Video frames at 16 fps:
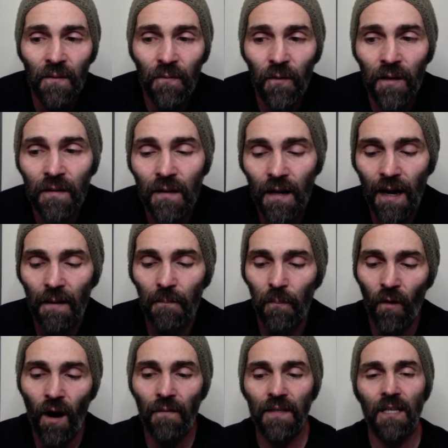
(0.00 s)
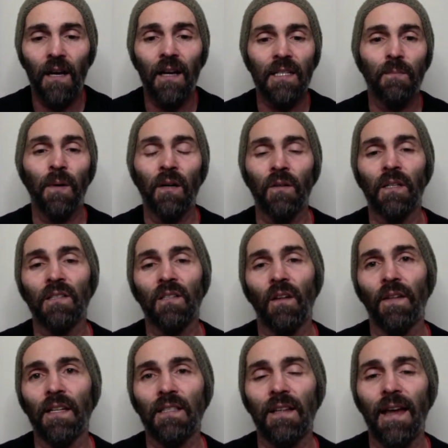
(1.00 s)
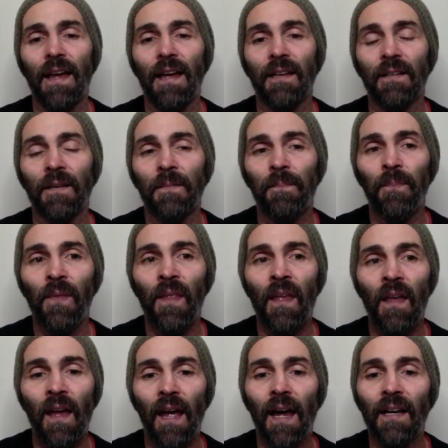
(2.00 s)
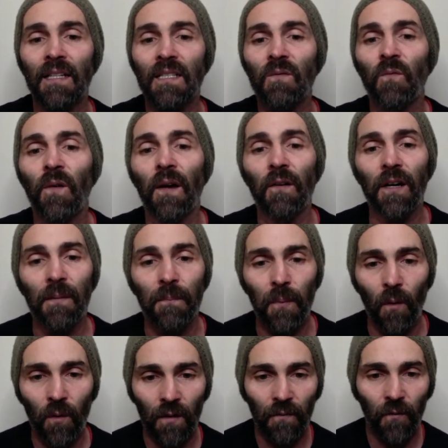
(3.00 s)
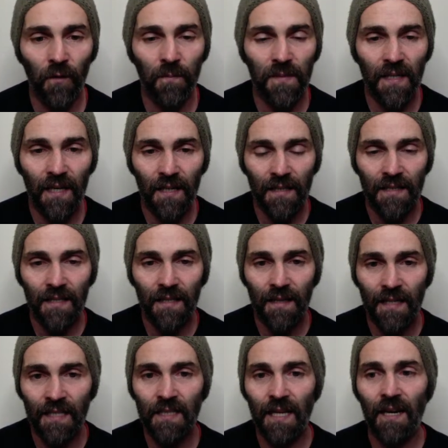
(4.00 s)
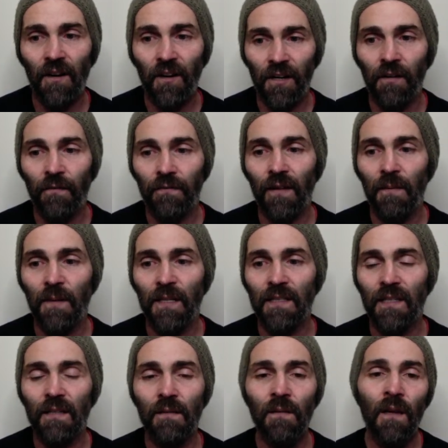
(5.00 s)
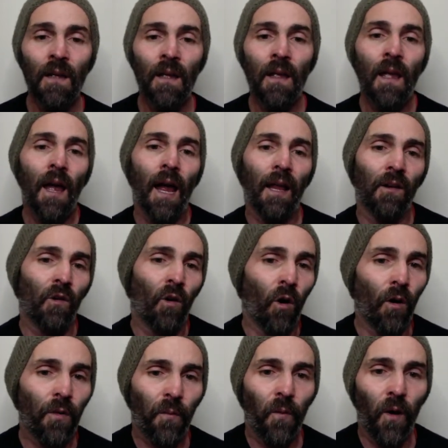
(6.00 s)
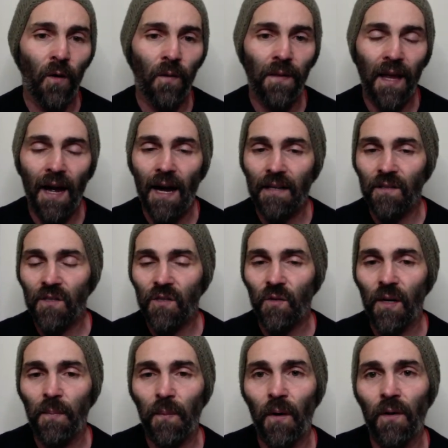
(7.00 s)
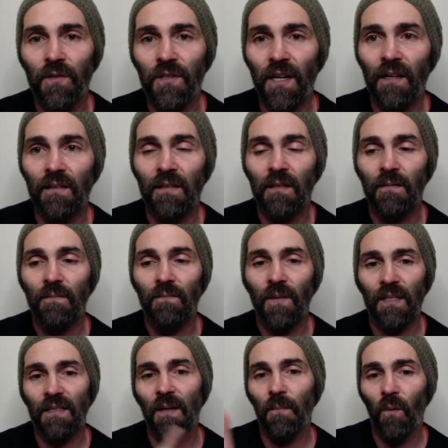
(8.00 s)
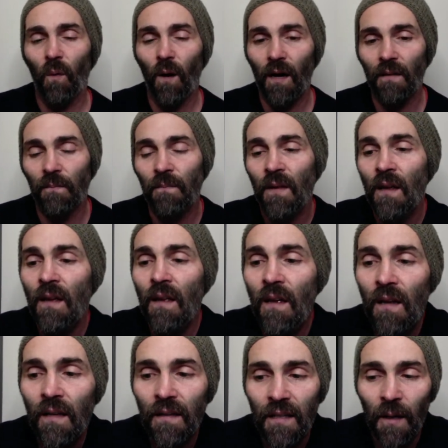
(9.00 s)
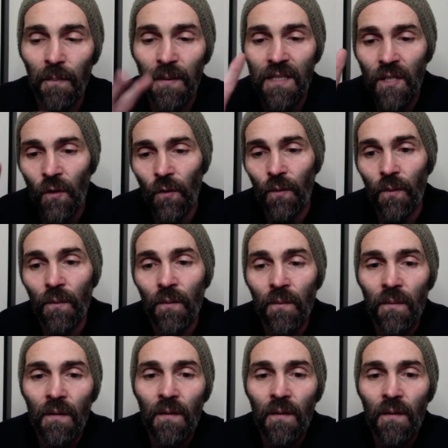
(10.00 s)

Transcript: different privatised buildings on this land. And it's very important for him to get into this area in Flemington and North Road, the Arden Street project. That's number 1. Number 2,